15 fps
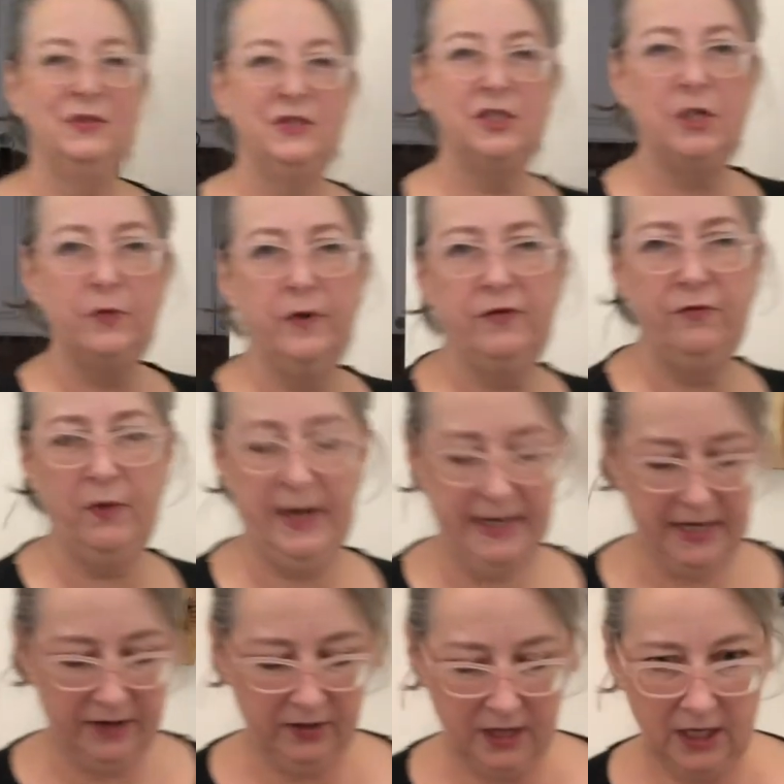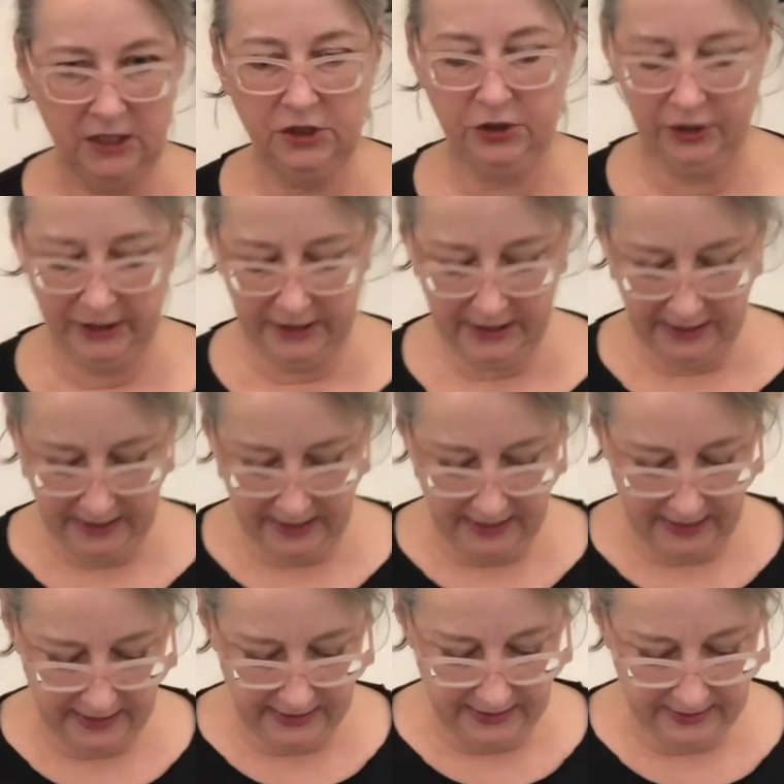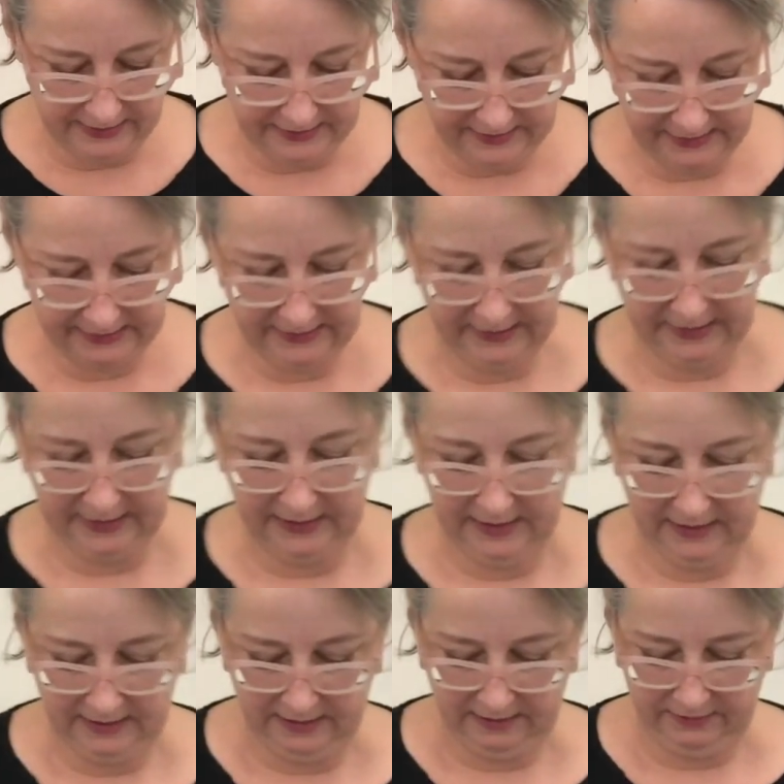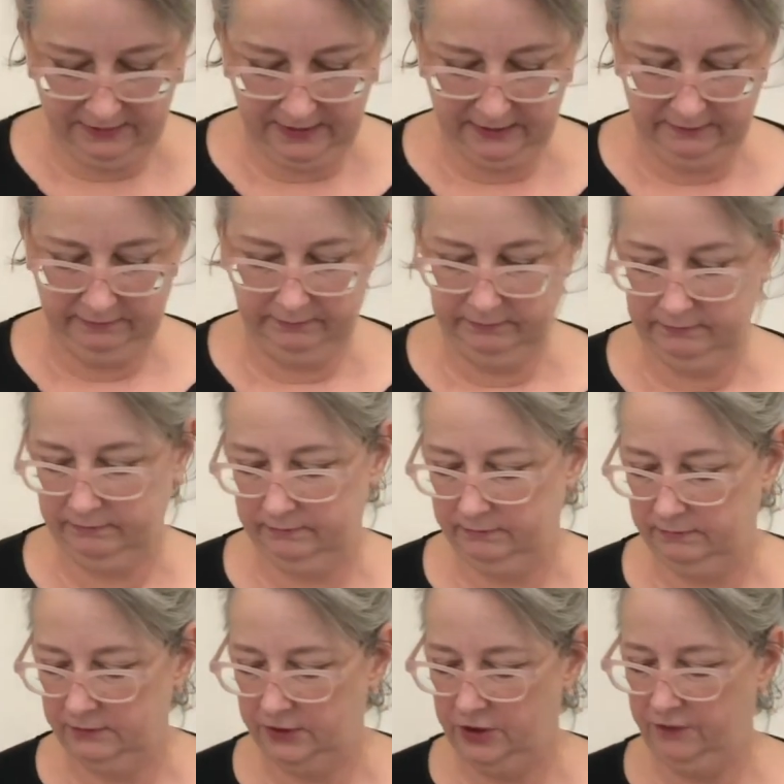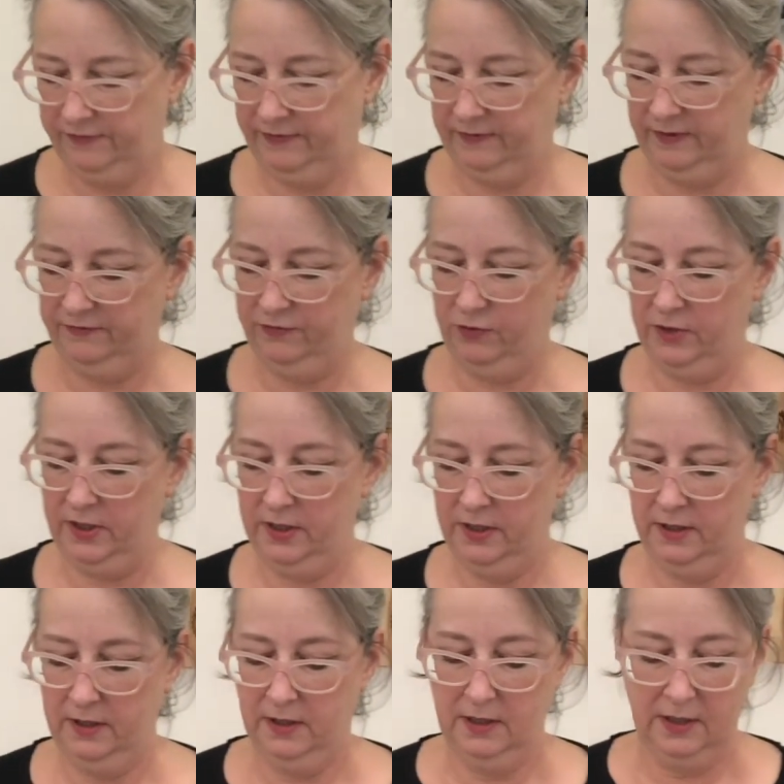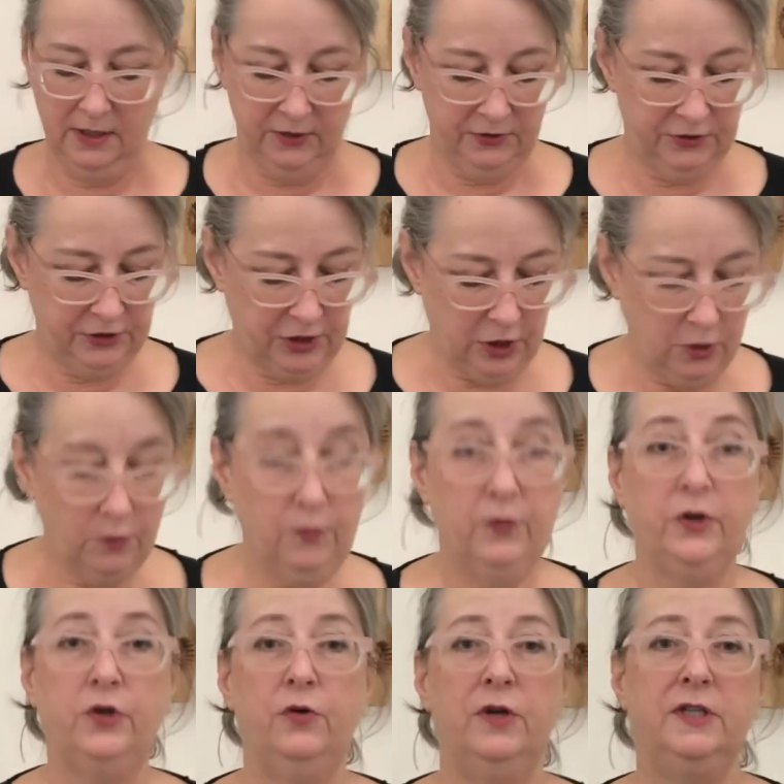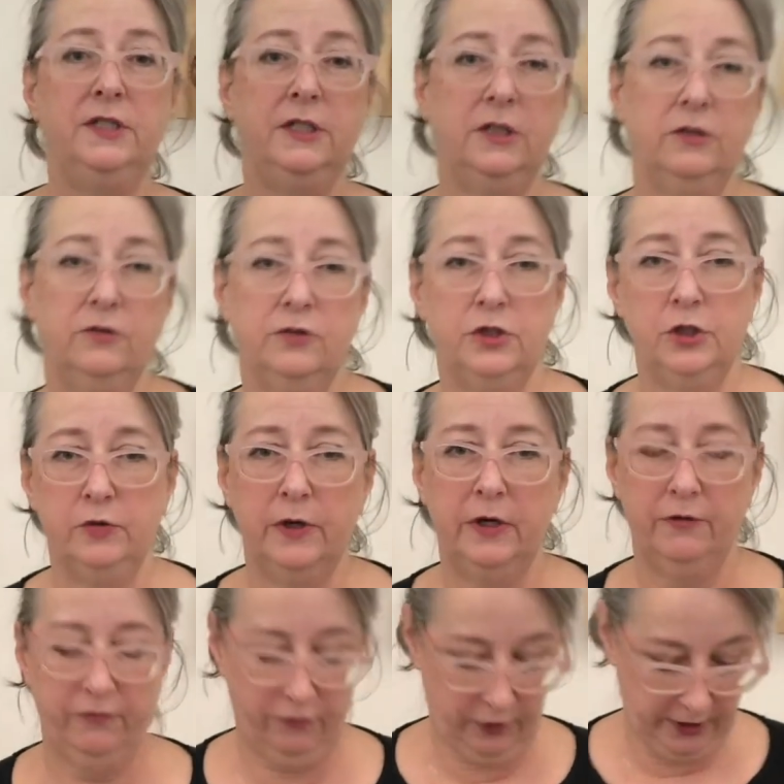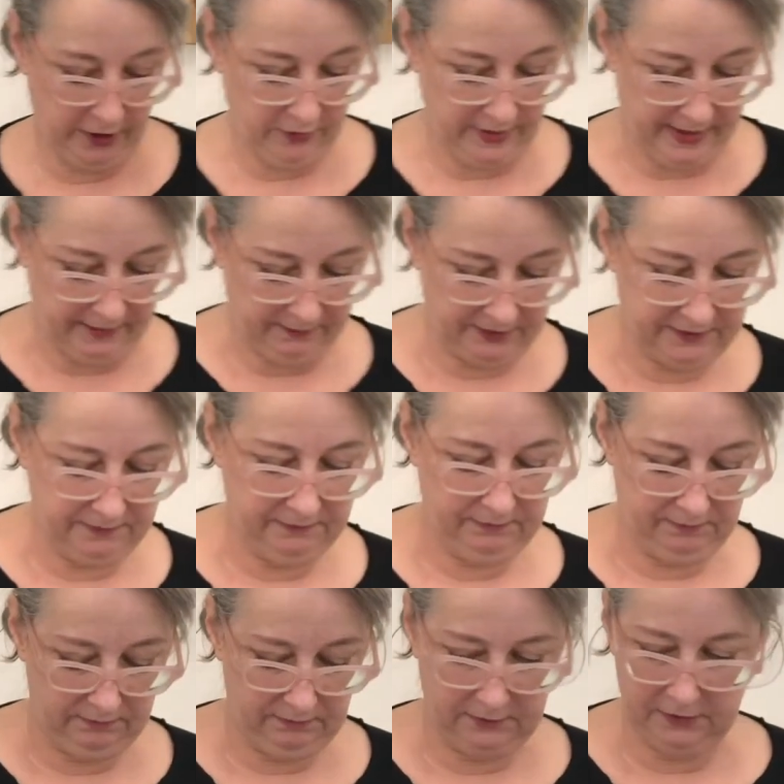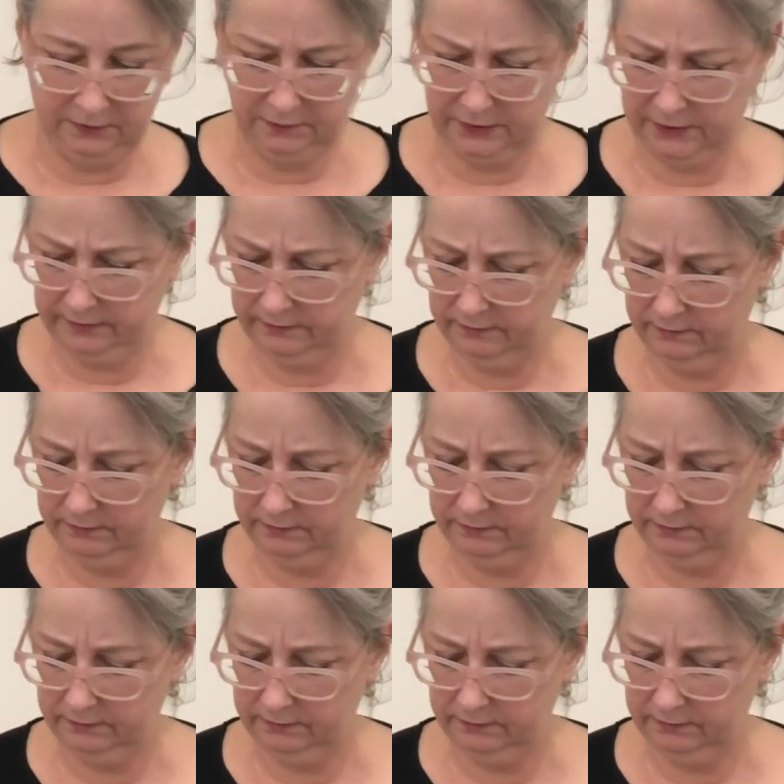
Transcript: So we've weighed out 100 and, well, 254. So we're going to use 240 grams. Oops.